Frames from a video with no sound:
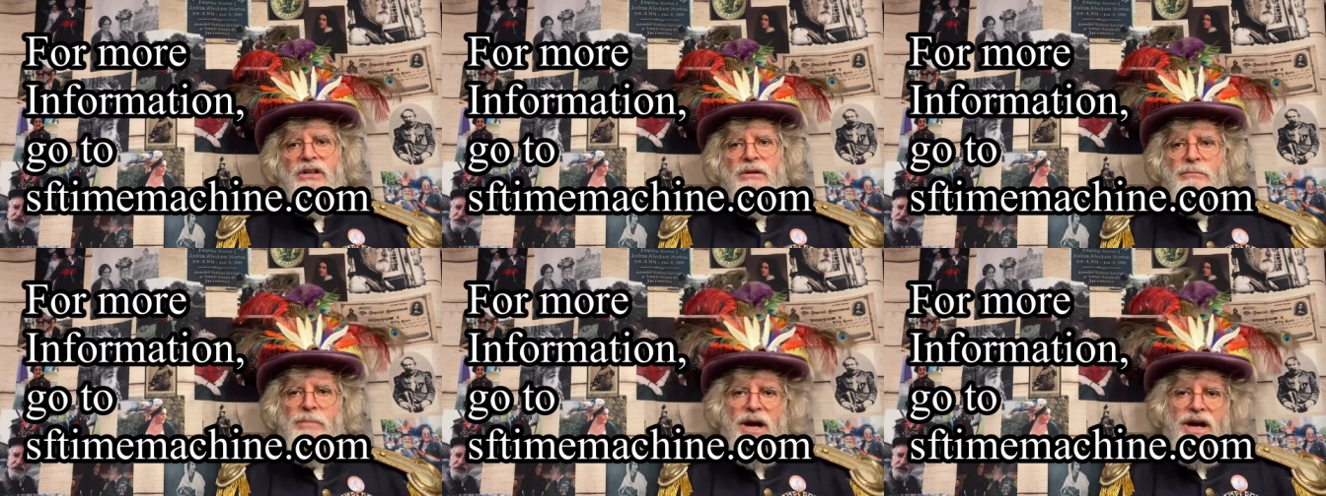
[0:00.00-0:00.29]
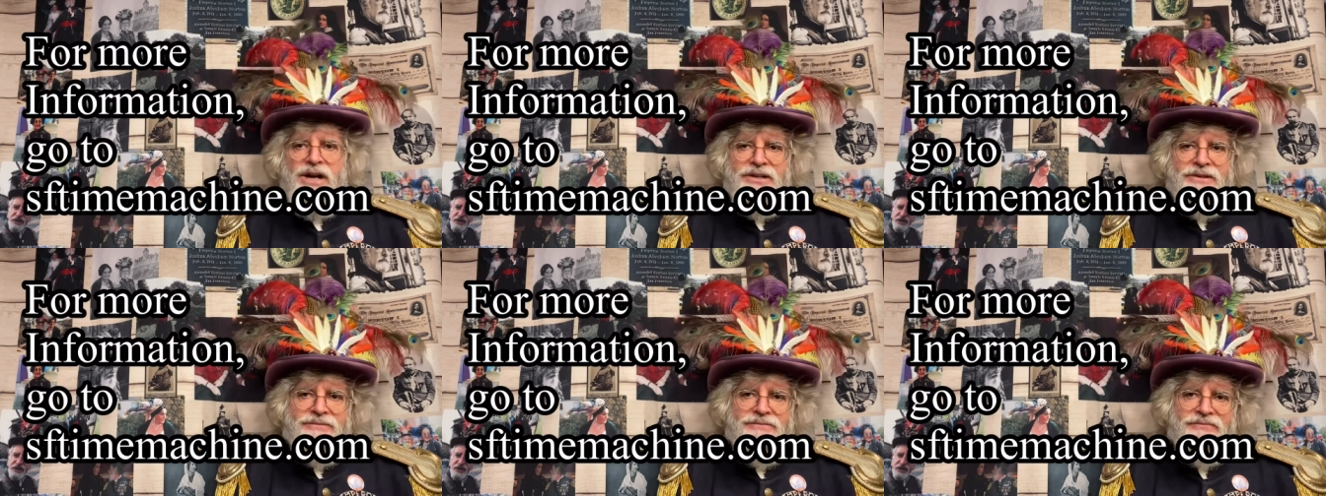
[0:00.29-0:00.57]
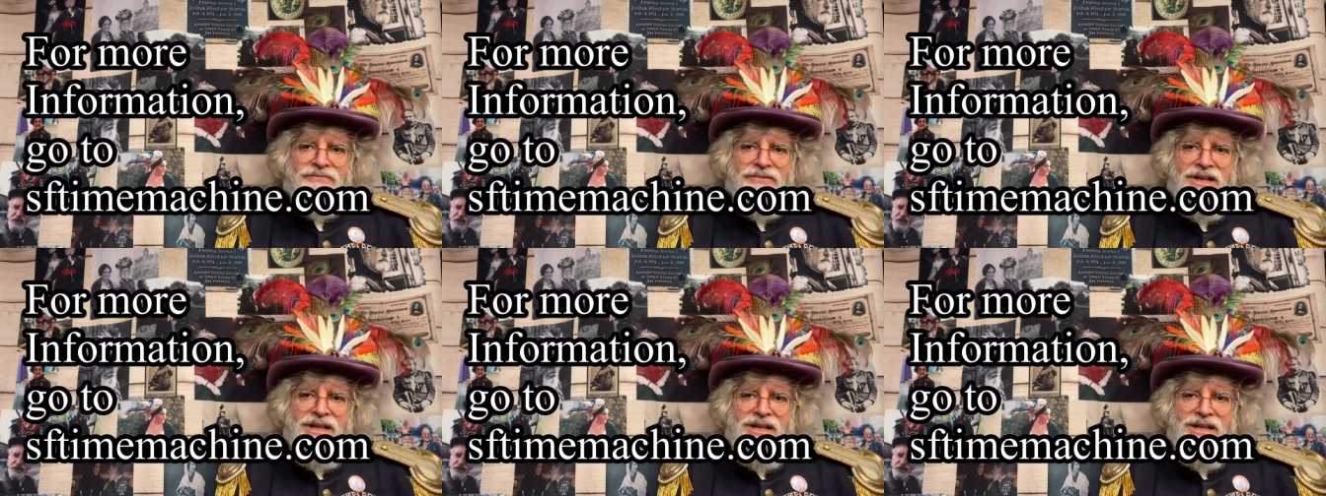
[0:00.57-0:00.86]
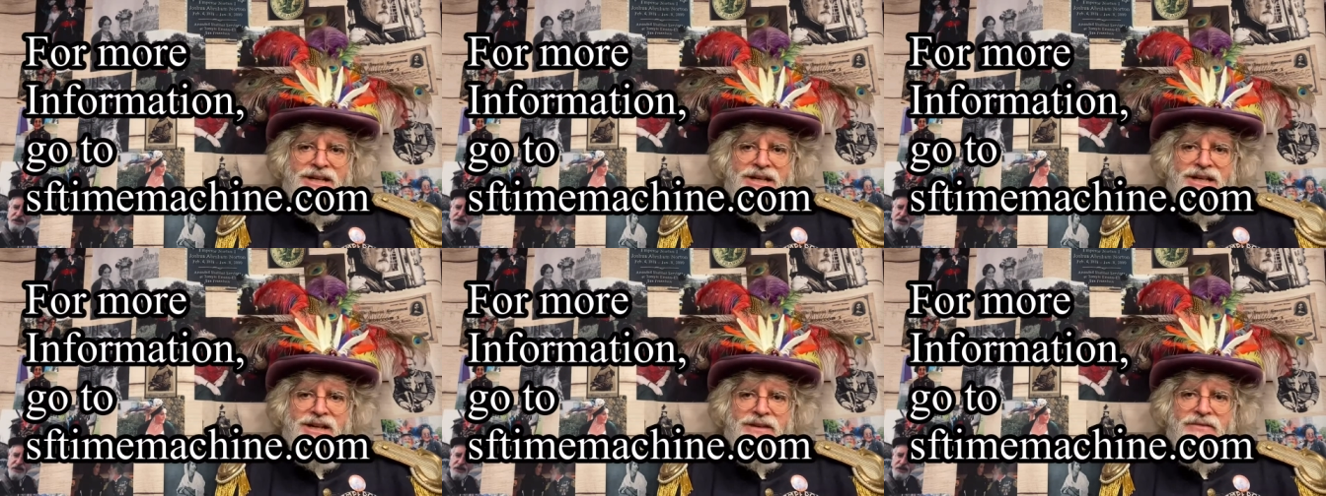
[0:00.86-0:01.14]
but
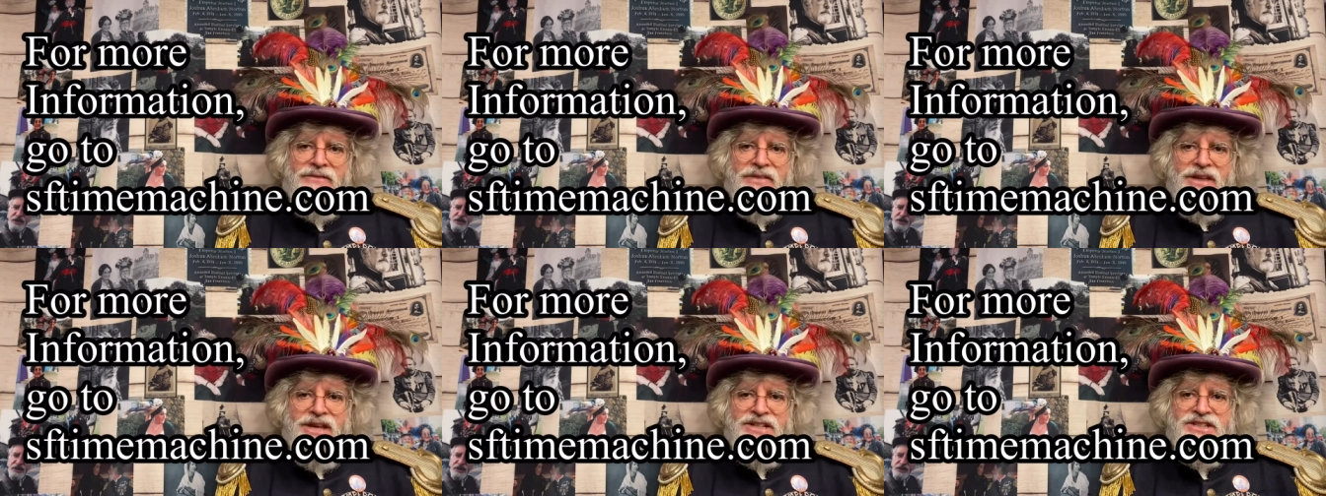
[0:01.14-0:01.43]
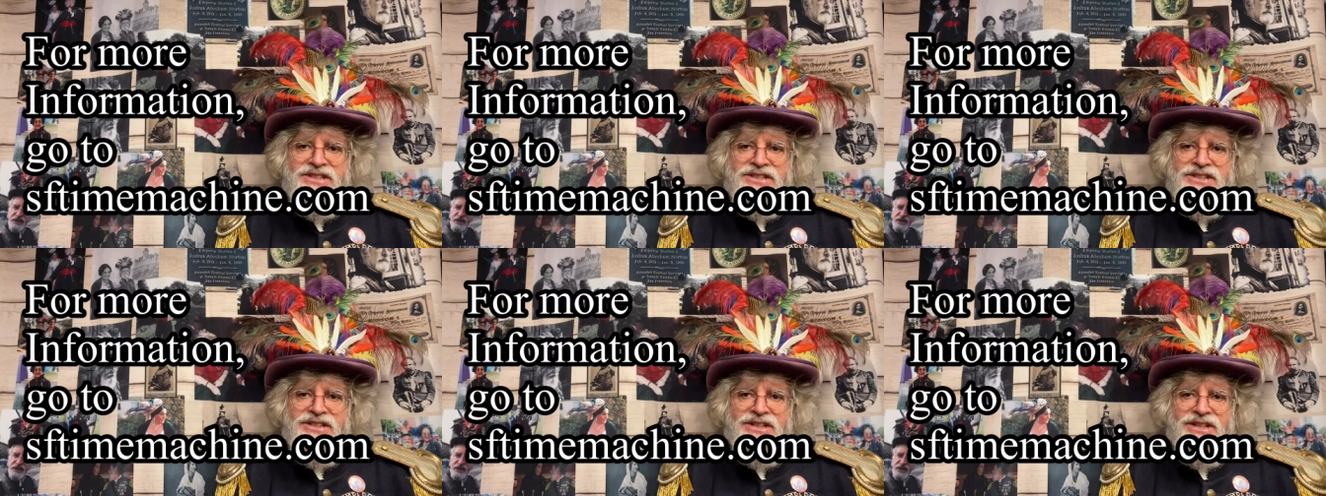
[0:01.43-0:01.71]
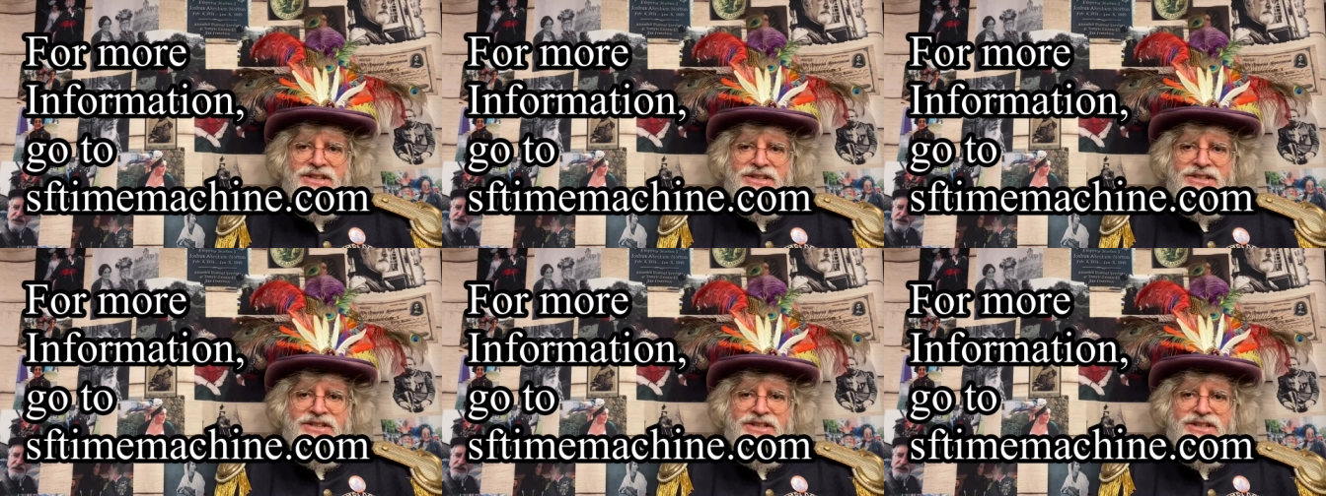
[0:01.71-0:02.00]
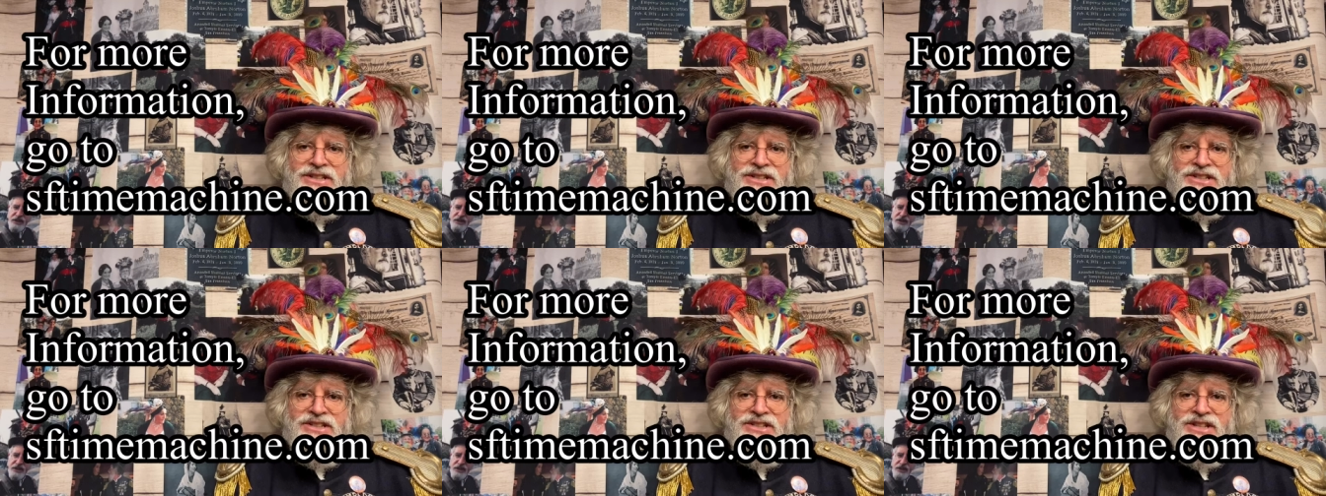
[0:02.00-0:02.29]
this is
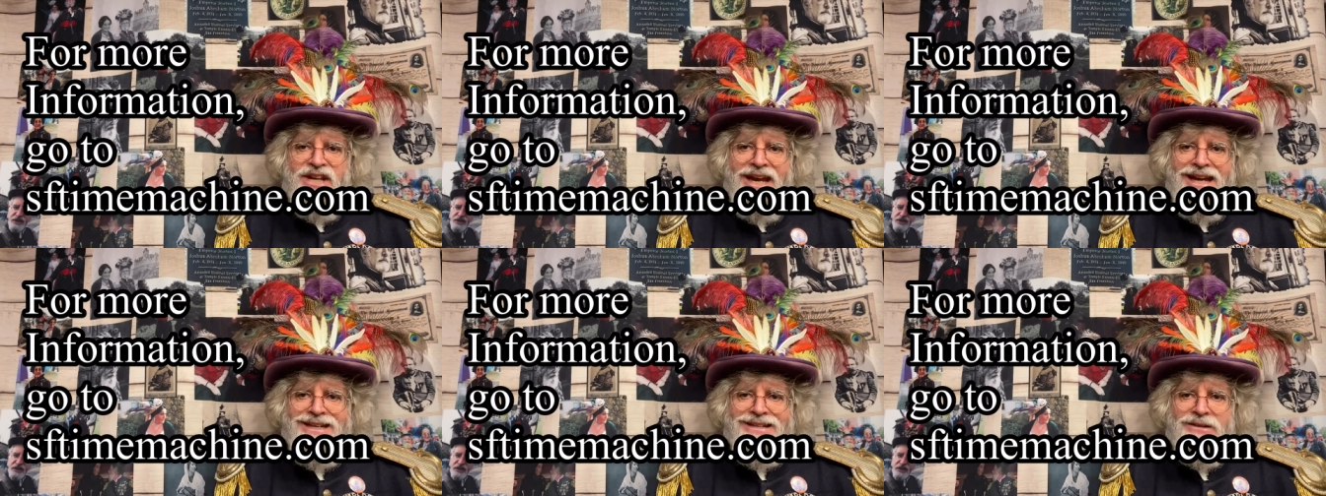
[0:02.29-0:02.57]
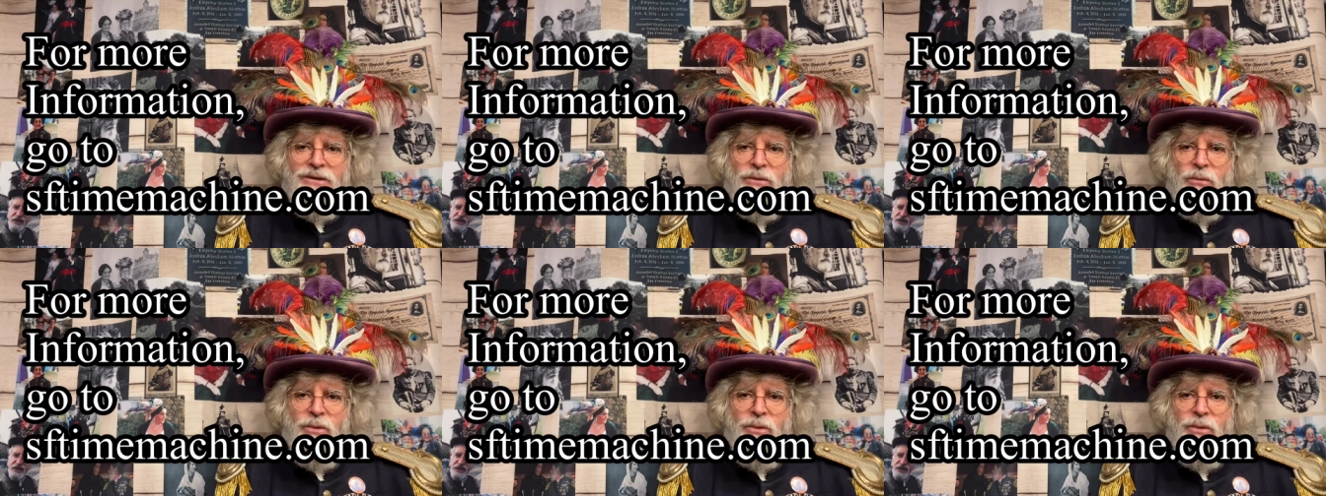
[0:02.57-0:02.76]
the state